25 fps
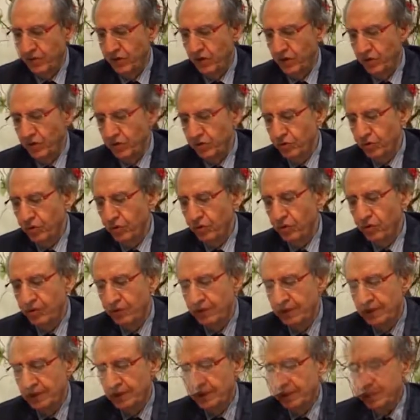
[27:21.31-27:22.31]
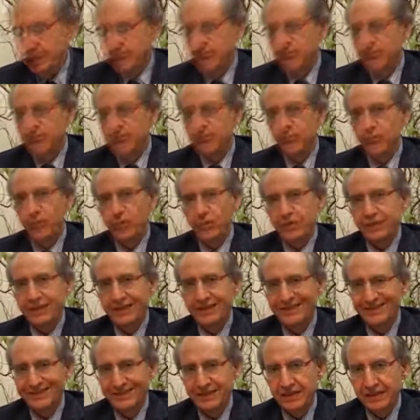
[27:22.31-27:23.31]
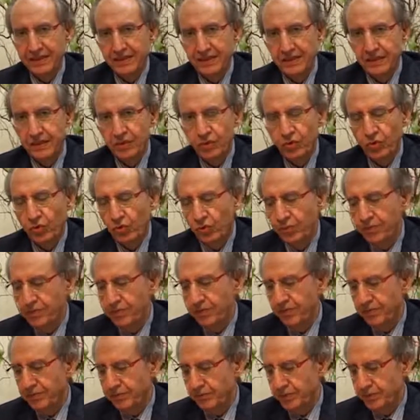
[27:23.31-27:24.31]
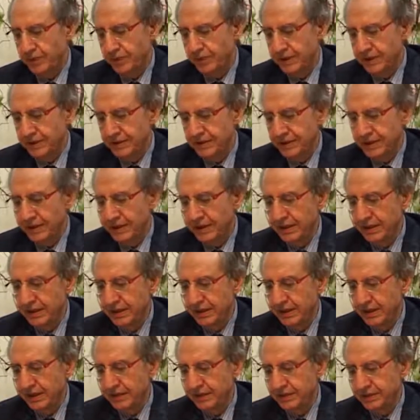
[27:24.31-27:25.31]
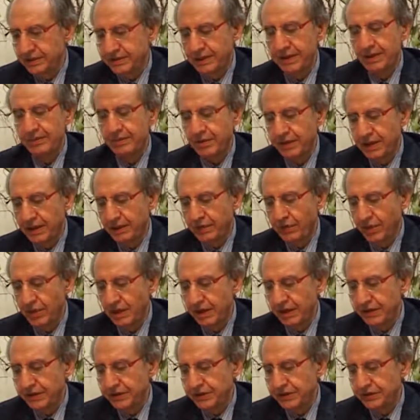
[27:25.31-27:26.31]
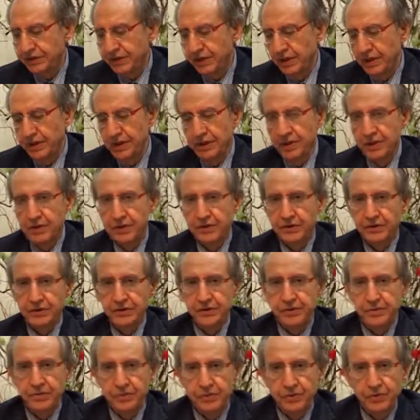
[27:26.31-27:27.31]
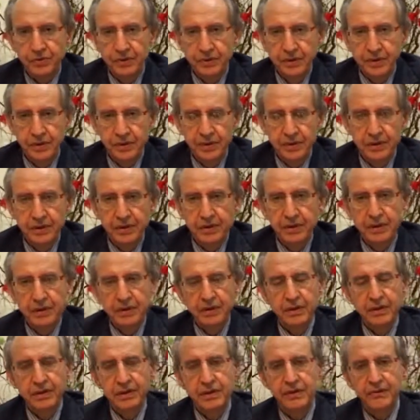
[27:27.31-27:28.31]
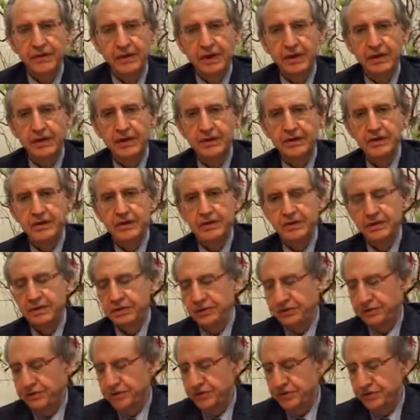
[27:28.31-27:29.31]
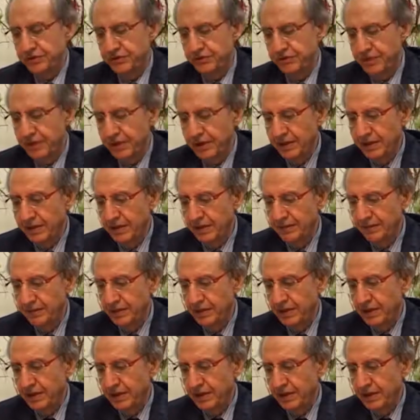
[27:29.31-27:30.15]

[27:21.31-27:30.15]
Although the Mu'tazila, a group of Mu'tazila and some Khawarij disputed the validity of ijma,